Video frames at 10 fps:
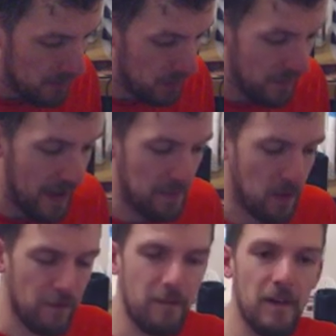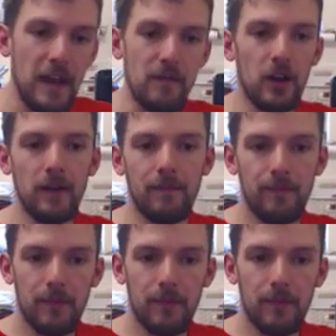then my favourite